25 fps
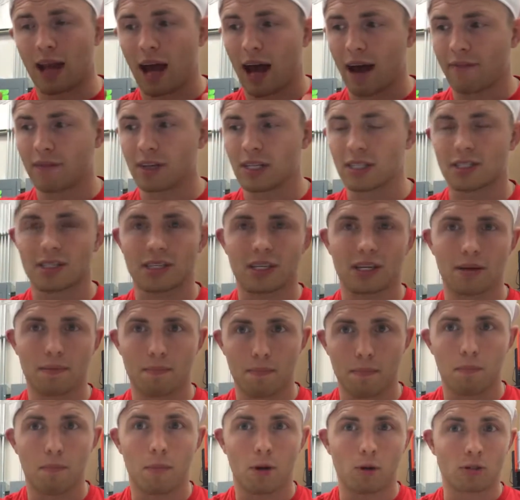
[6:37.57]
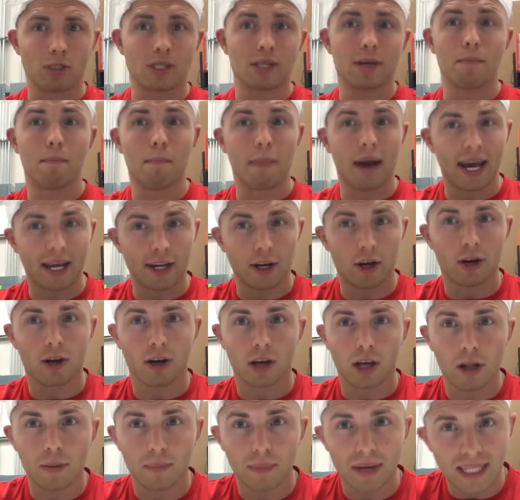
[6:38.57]
Obviously, mostly men are
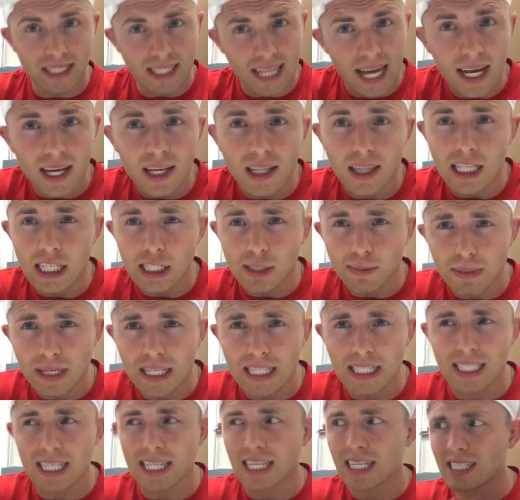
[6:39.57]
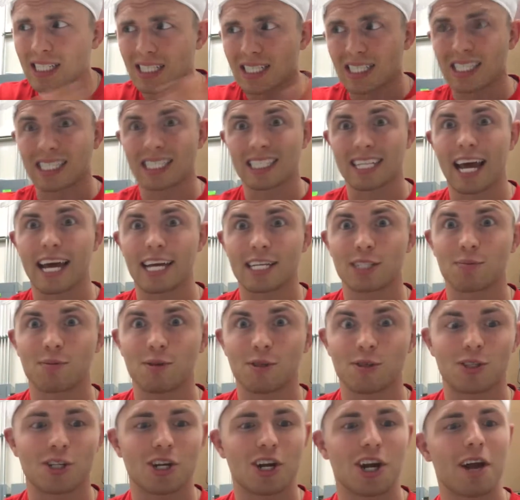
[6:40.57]
going to be taking this P6, this test
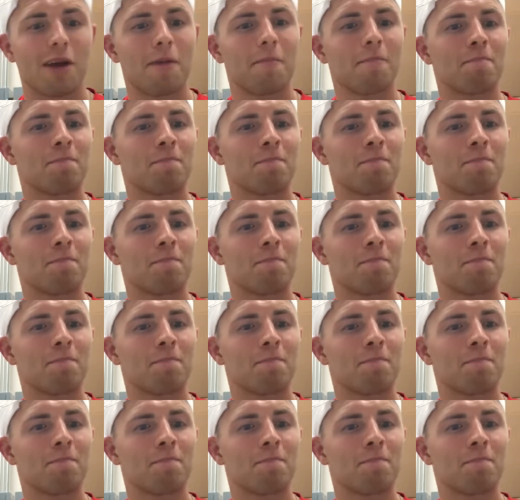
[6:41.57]
booster.